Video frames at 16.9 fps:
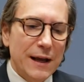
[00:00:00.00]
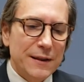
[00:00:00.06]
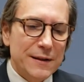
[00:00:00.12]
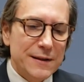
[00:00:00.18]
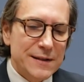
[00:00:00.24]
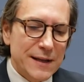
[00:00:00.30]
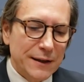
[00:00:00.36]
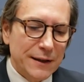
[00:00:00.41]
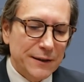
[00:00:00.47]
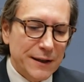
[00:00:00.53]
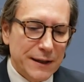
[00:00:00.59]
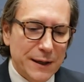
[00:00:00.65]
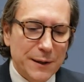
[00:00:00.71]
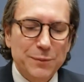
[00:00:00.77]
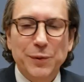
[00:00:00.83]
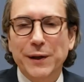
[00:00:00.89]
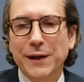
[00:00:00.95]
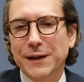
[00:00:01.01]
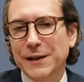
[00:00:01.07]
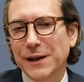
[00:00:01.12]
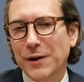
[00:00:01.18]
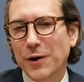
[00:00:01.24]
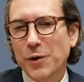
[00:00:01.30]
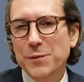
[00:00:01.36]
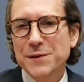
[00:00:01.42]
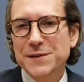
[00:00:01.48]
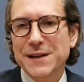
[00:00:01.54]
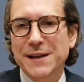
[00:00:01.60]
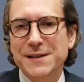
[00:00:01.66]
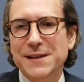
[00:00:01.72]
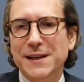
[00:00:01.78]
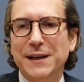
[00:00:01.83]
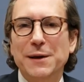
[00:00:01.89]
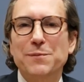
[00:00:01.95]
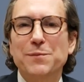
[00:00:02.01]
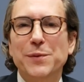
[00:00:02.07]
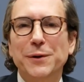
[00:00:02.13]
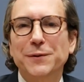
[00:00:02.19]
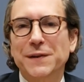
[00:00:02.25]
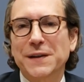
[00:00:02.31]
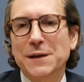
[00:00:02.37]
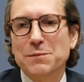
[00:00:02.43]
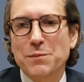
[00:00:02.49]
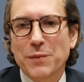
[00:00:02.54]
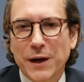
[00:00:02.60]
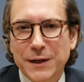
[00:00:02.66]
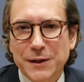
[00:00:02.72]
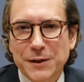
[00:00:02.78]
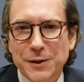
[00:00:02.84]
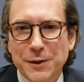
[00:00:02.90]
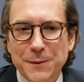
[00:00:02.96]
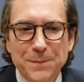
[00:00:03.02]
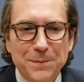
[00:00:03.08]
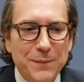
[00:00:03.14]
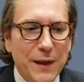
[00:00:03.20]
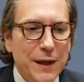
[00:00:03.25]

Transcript: the saline implant almost has like a built-in monitor.